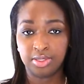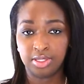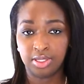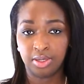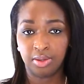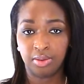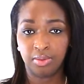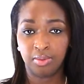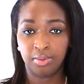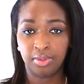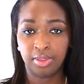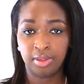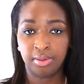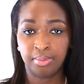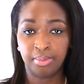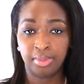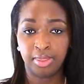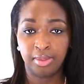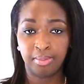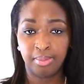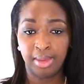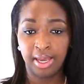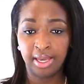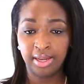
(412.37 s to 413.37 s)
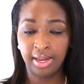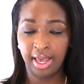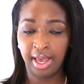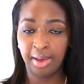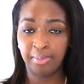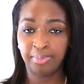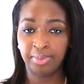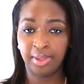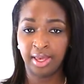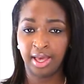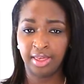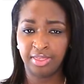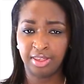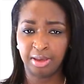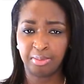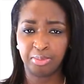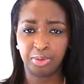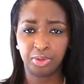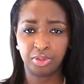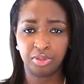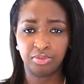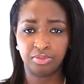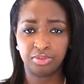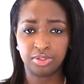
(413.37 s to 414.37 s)
So the main app that I think
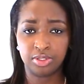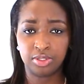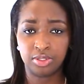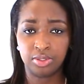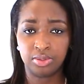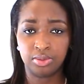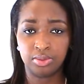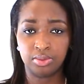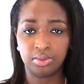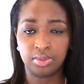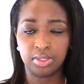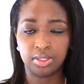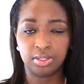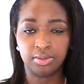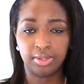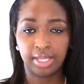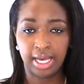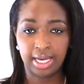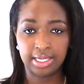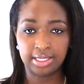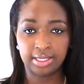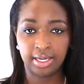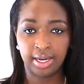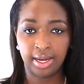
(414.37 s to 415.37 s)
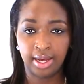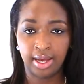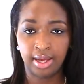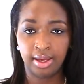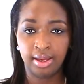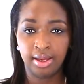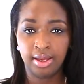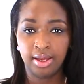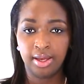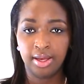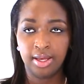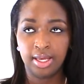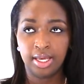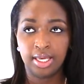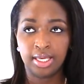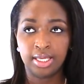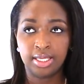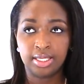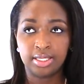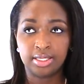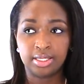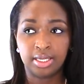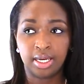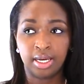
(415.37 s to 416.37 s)
both of us use, Nas and I,
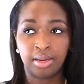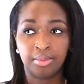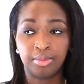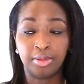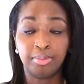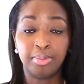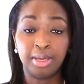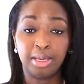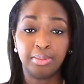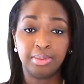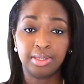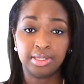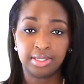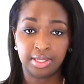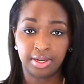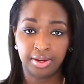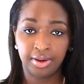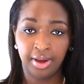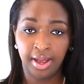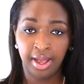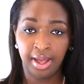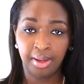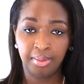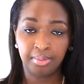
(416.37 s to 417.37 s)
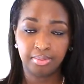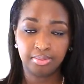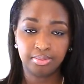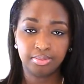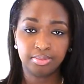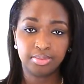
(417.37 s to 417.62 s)
is the Baby Center app.